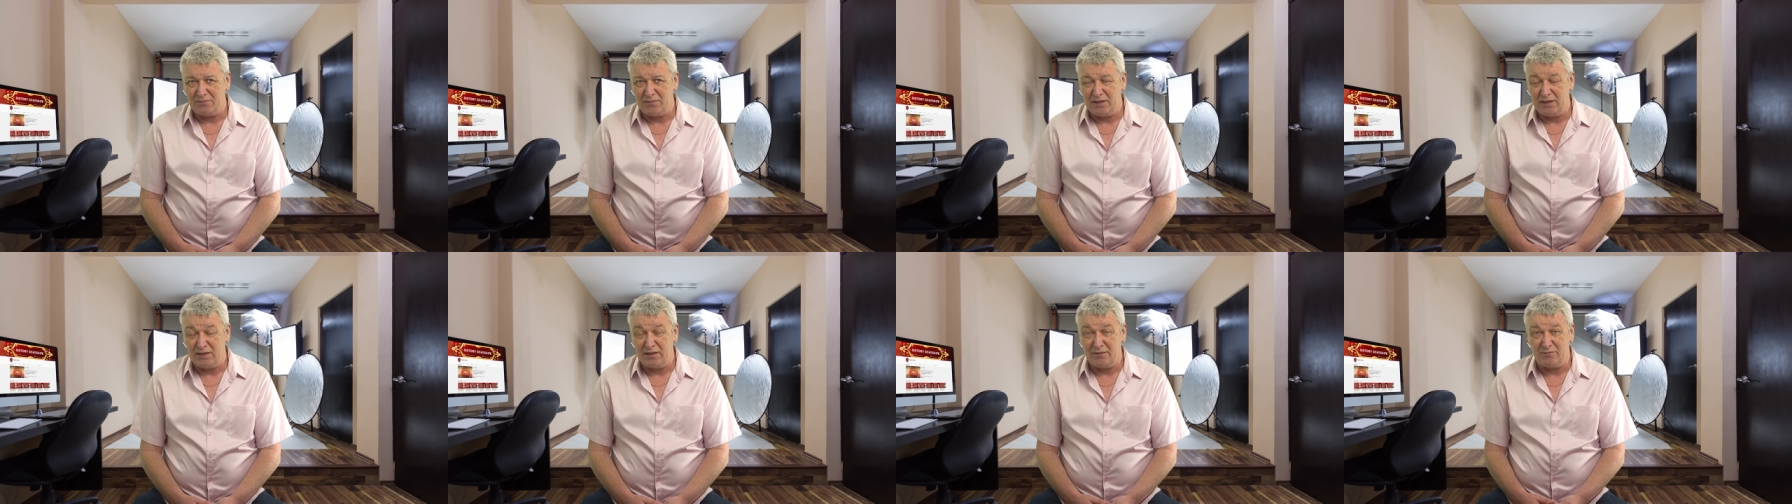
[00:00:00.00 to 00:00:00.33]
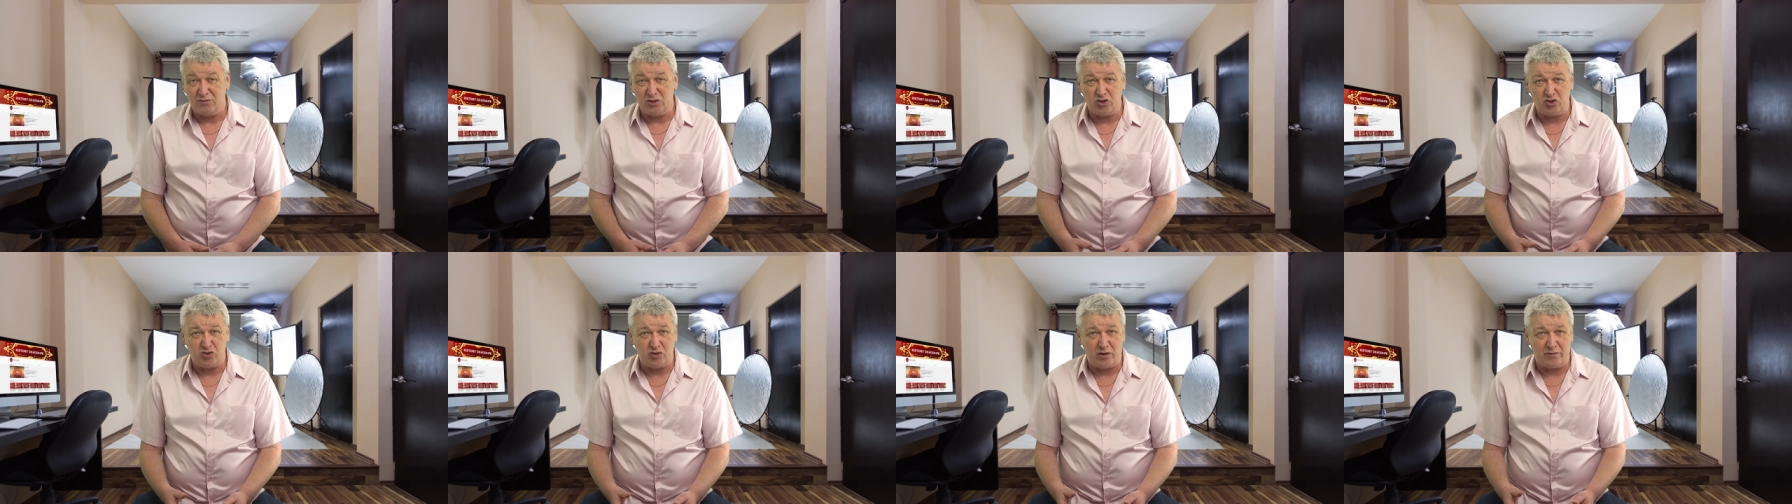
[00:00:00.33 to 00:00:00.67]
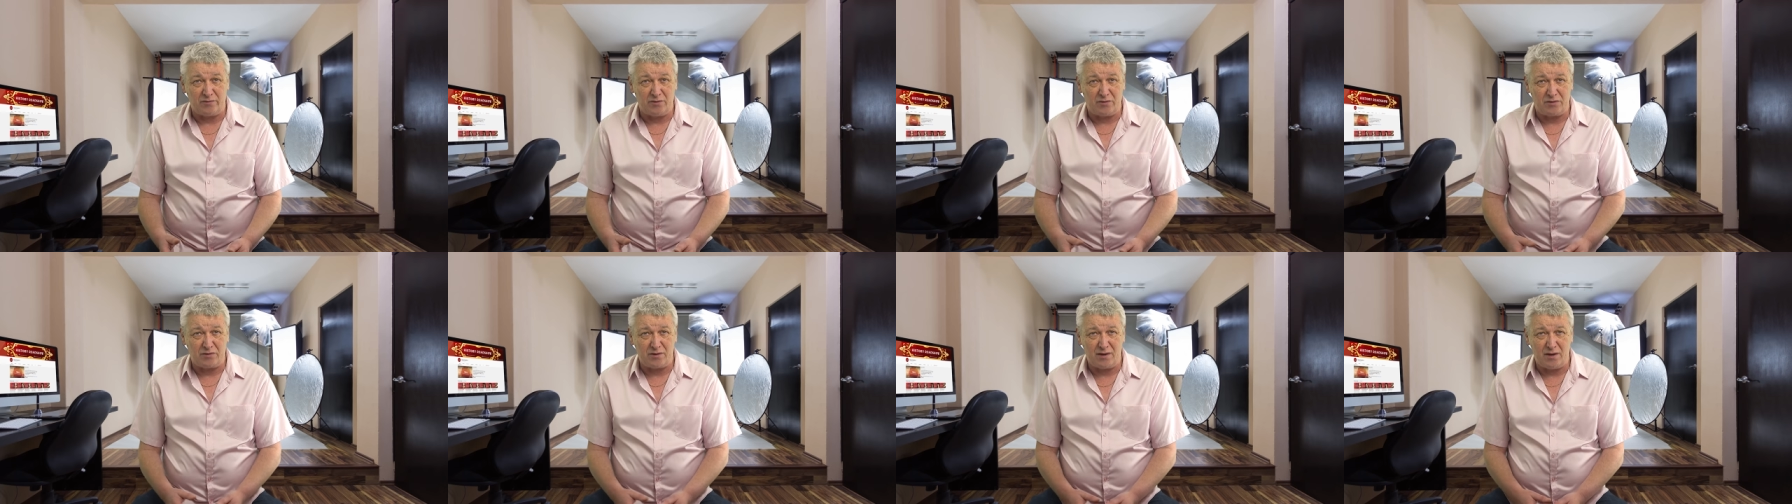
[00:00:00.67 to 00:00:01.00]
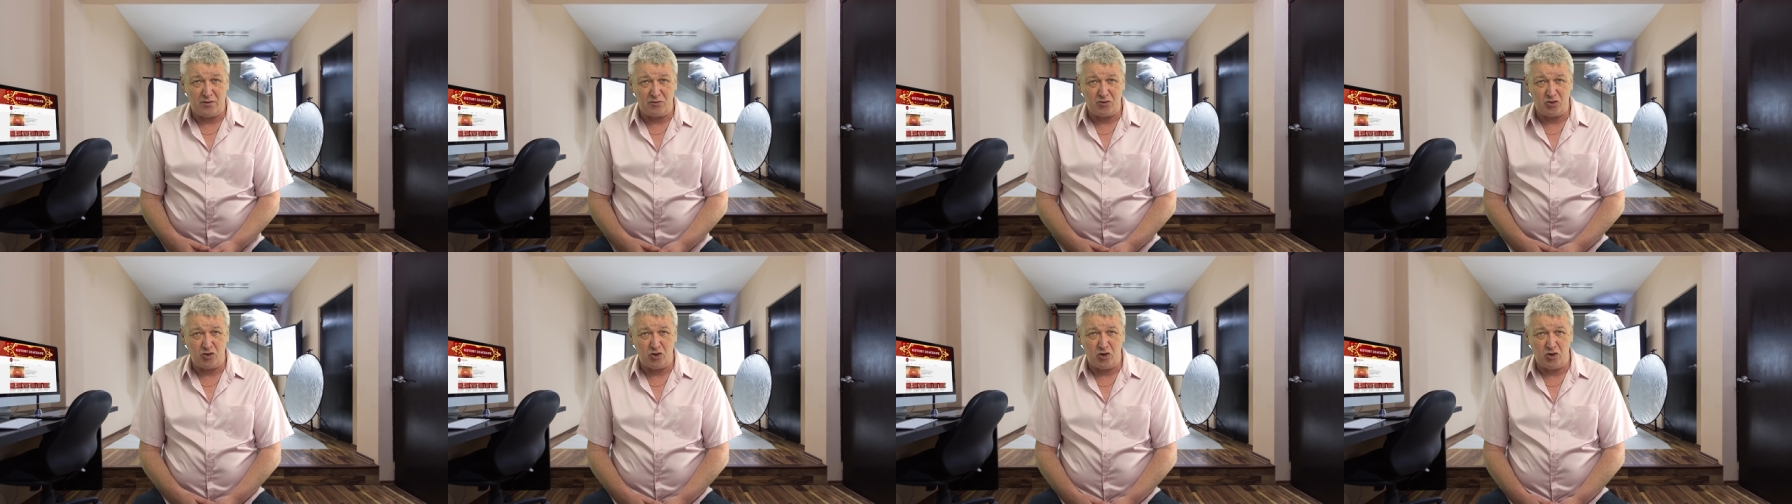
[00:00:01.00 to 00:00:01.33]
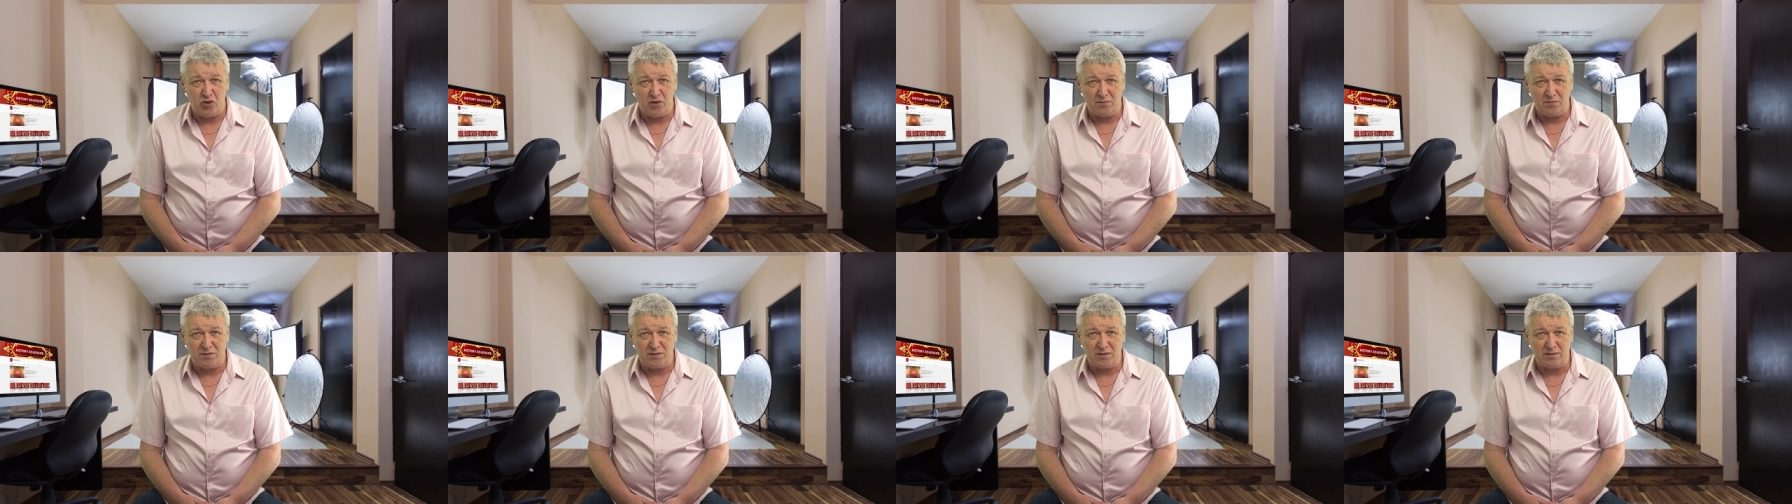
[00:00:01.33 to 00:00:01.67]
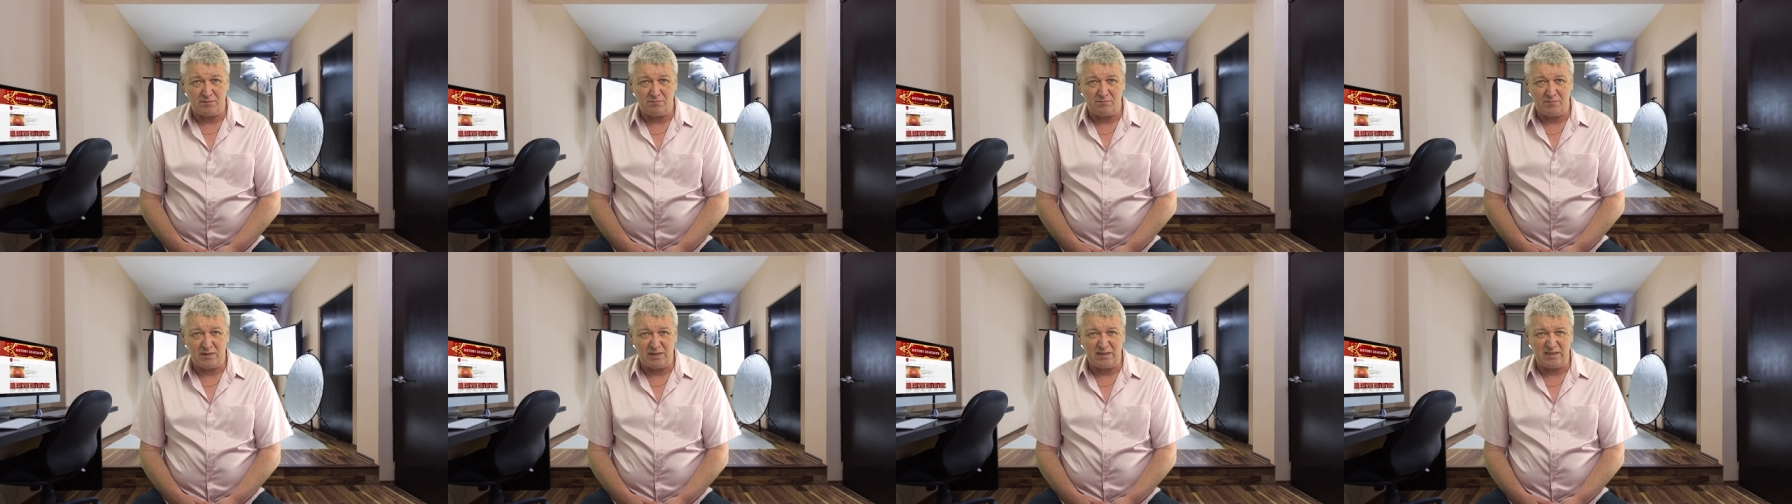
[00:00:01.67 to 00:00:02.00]
He loved to travel throughout Europe
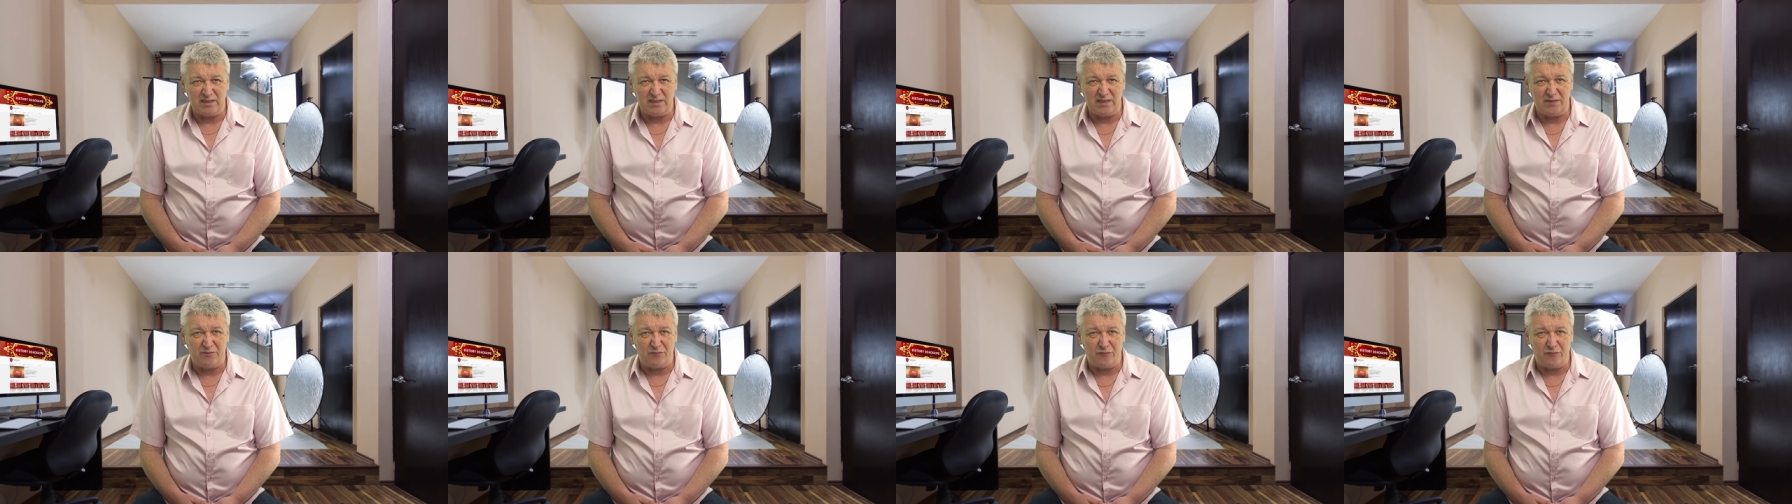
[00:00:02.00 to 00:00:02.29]
to Italy,